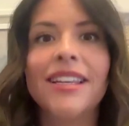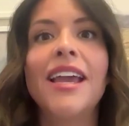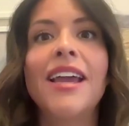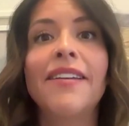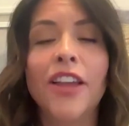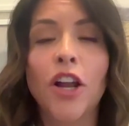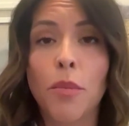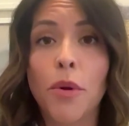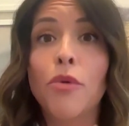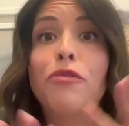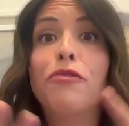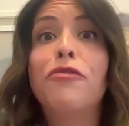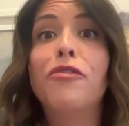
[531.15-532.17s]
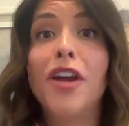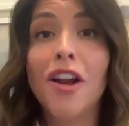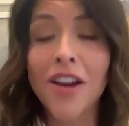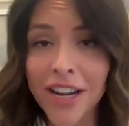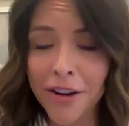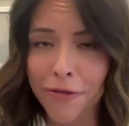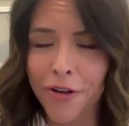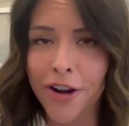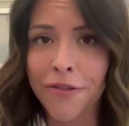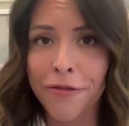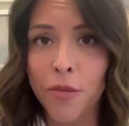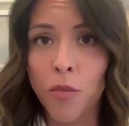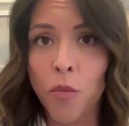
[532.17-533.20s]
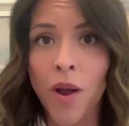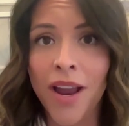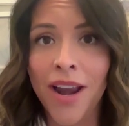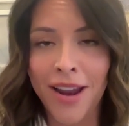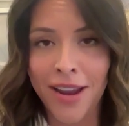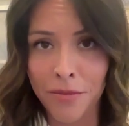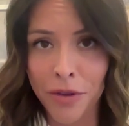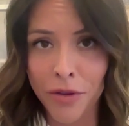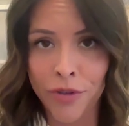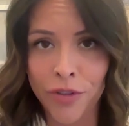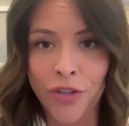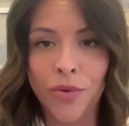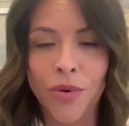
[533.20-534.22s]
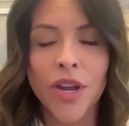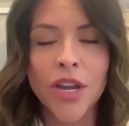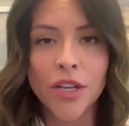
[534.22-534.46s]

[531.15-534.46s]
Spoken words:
and they are both very different from what I am used to.